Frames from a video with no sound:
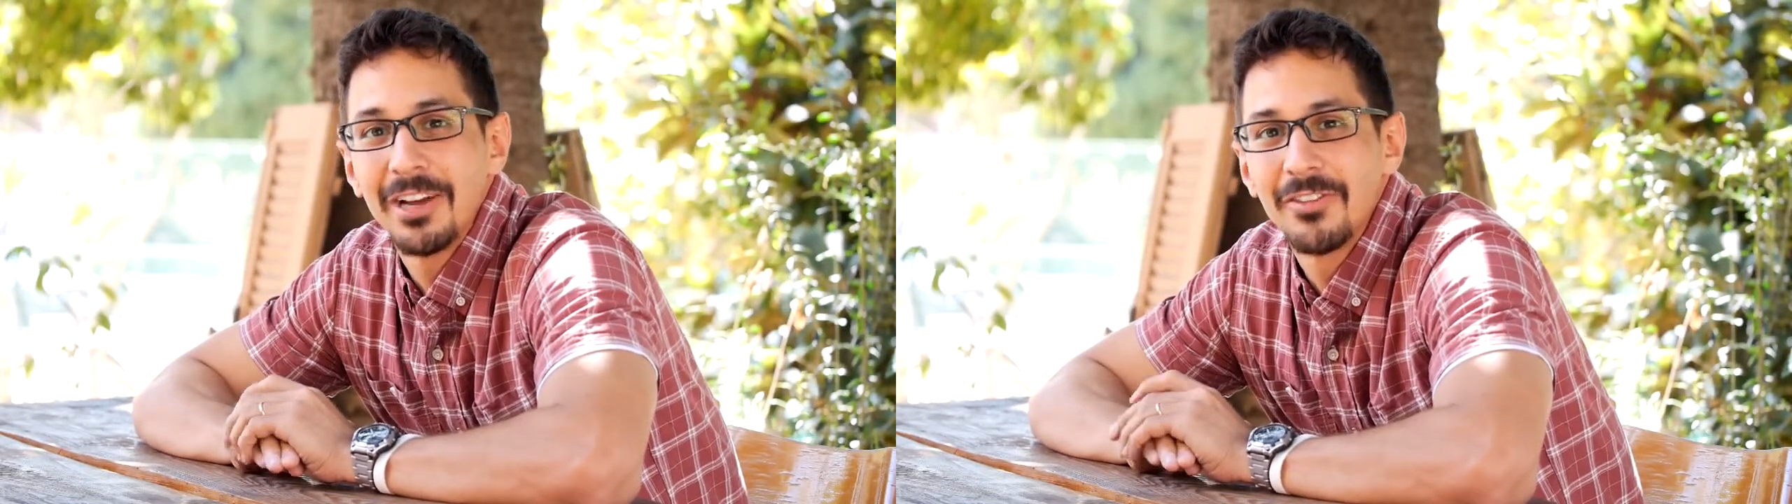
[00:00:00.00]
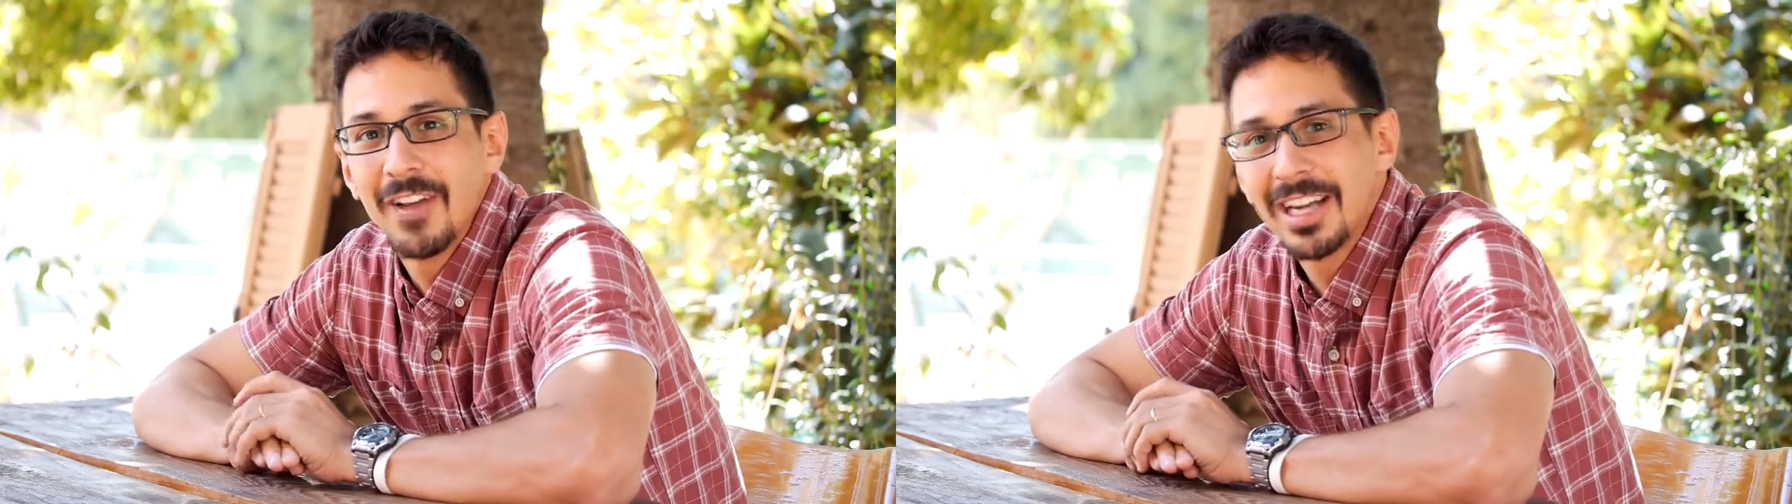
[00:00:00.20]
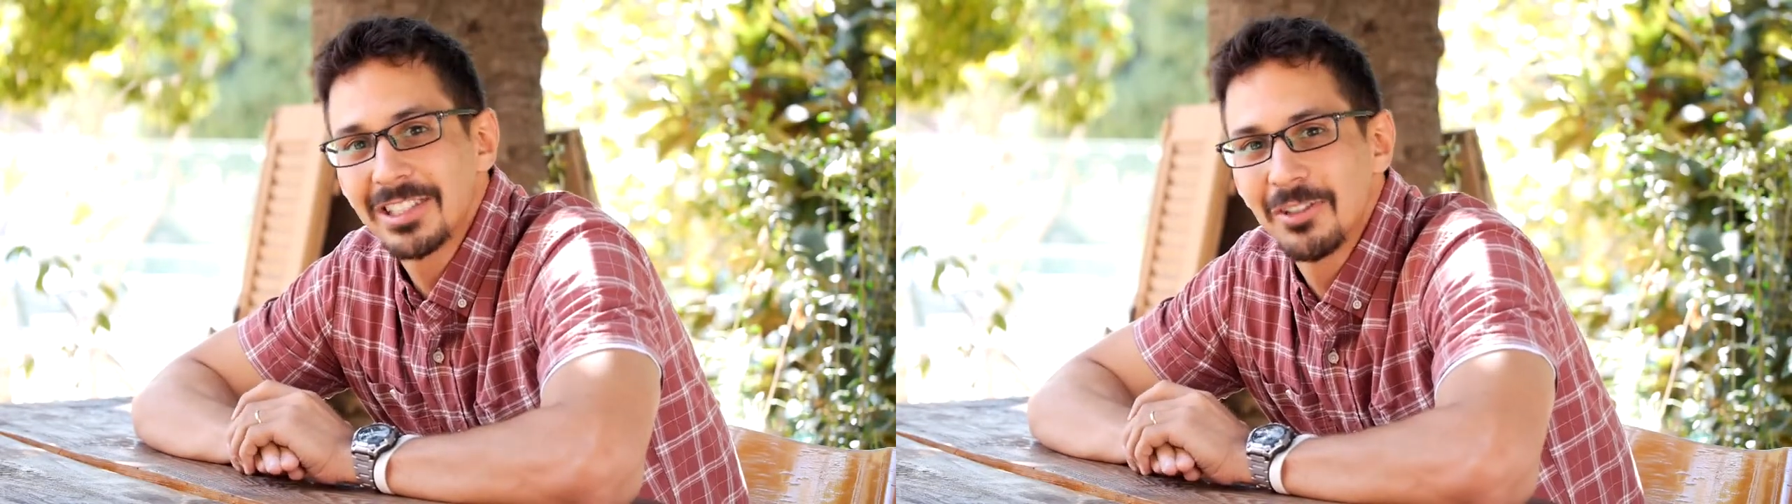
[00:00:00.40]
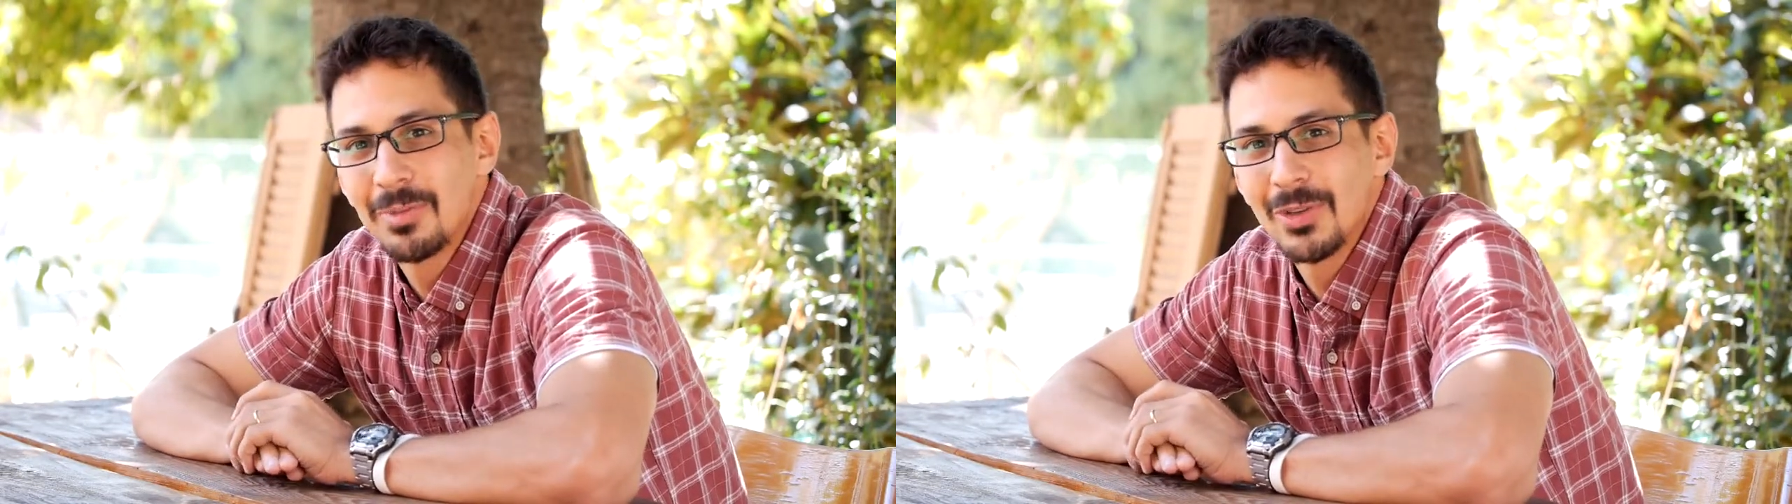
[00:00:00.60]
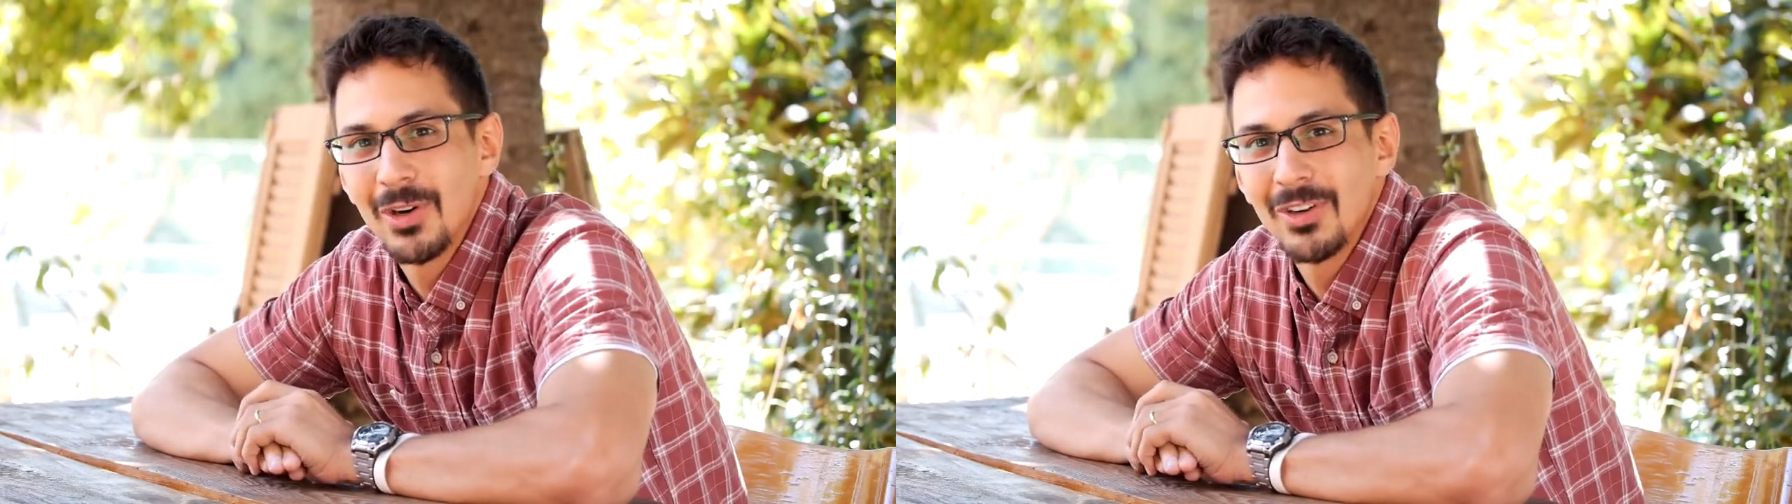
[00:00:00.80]
effective
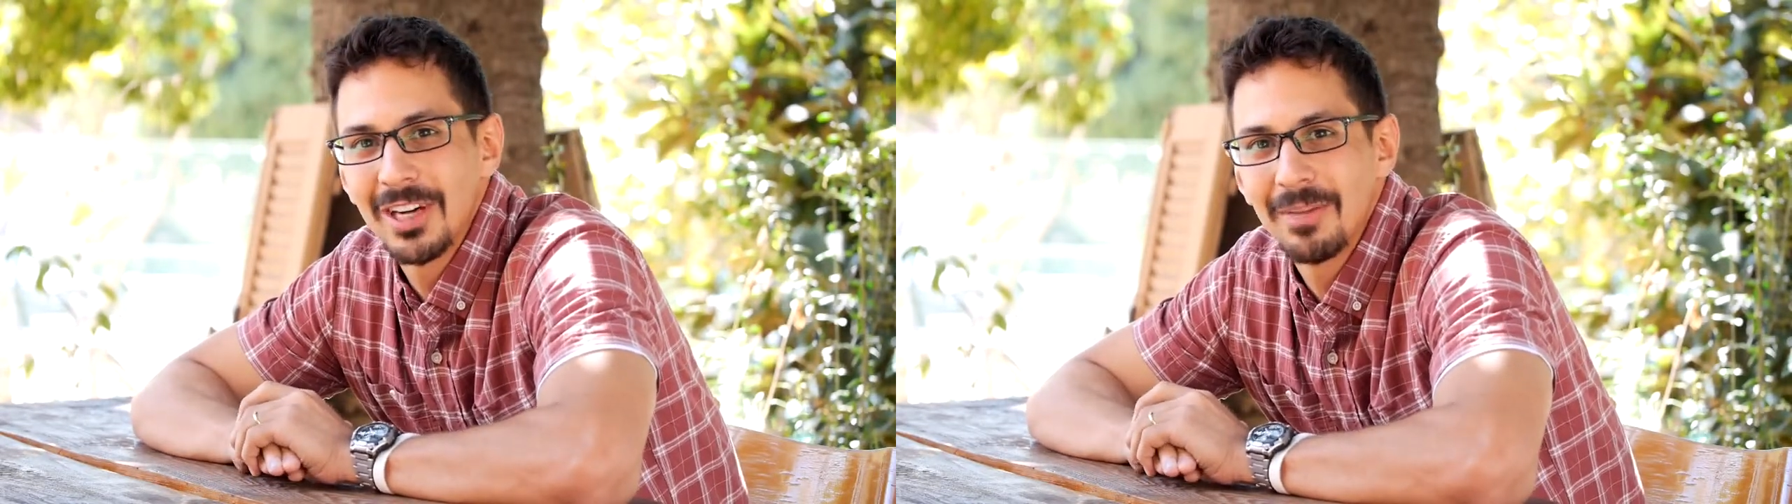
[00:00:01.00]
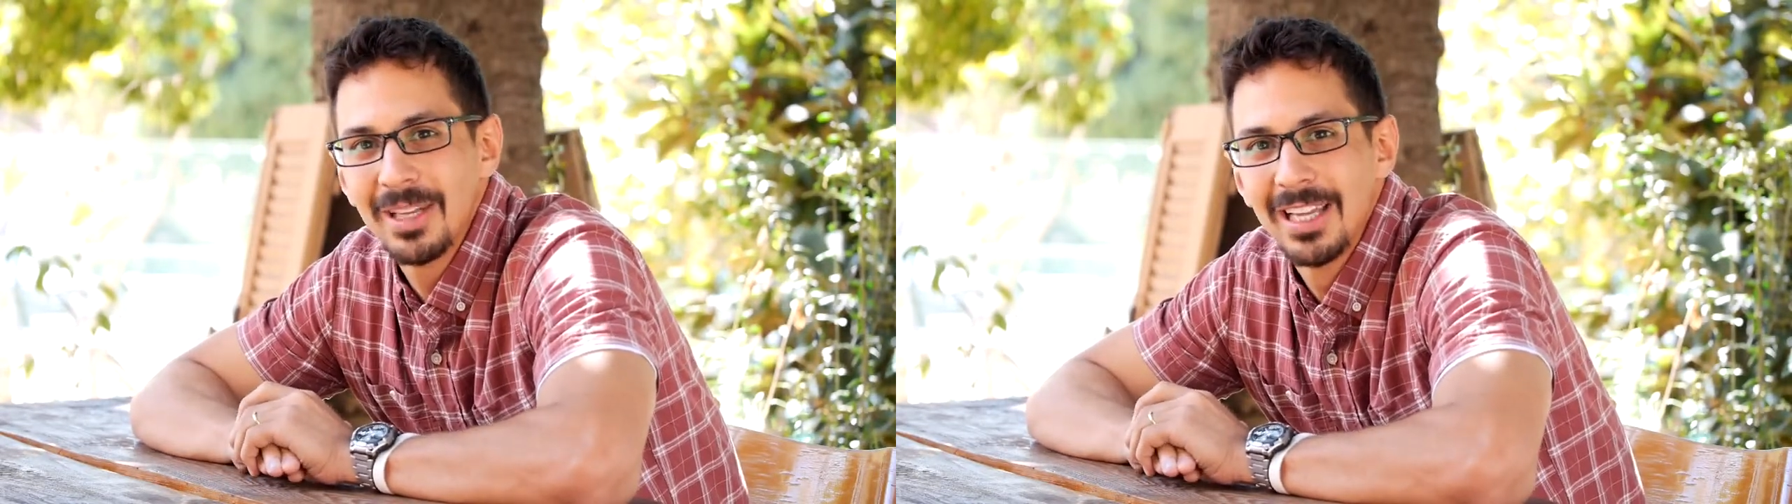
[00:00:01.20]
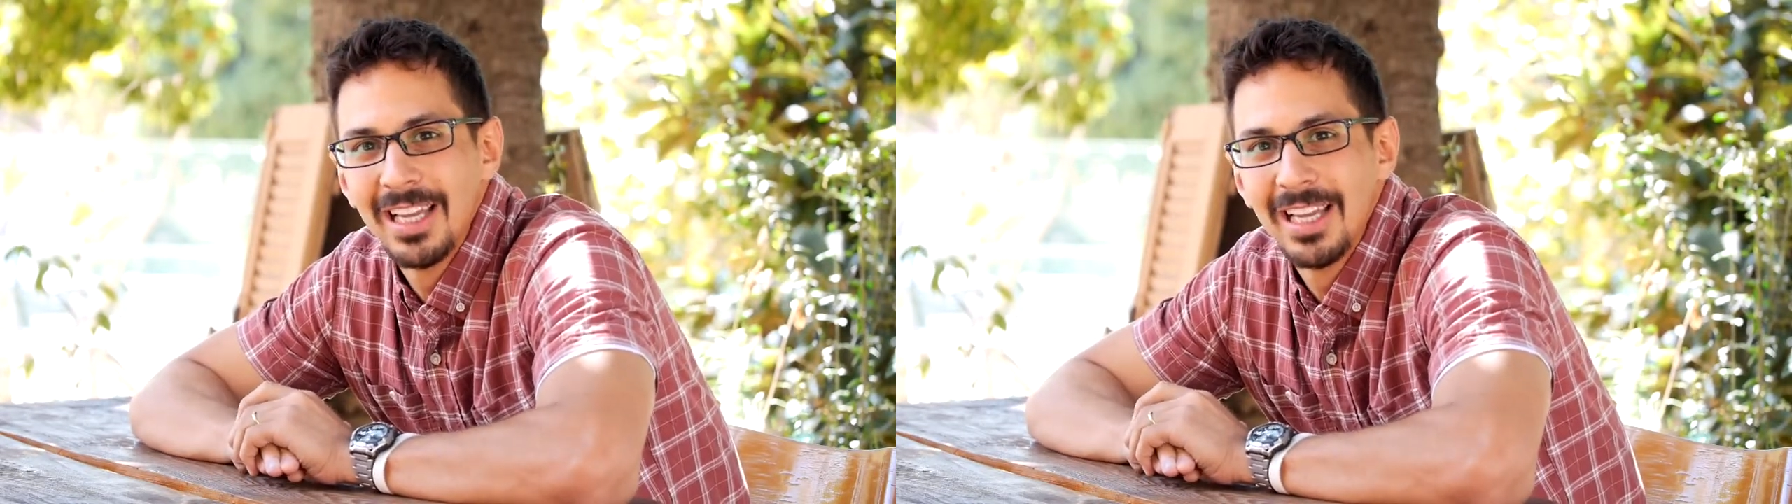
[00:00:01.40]
program